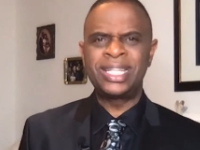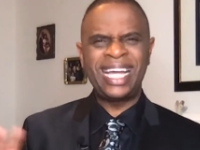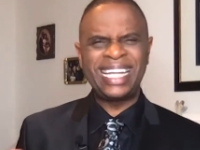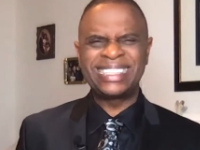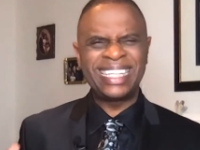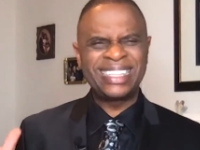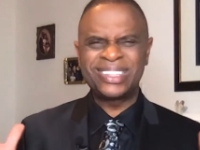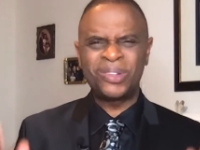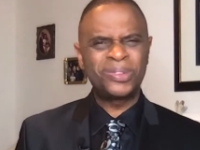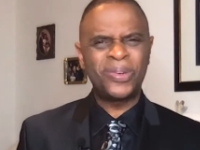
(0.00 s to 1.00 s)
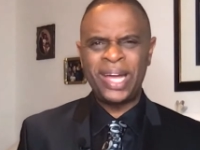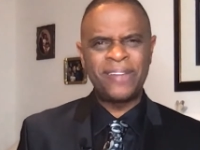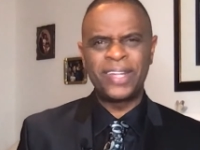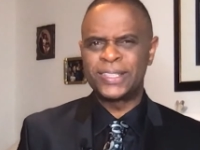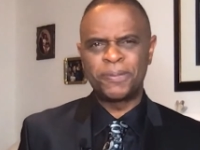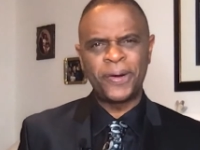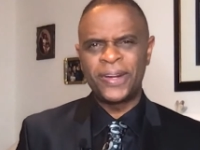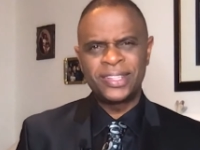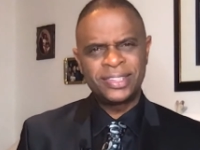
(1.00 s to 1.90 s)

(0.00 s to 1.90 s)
that, that don't don't have that spirit.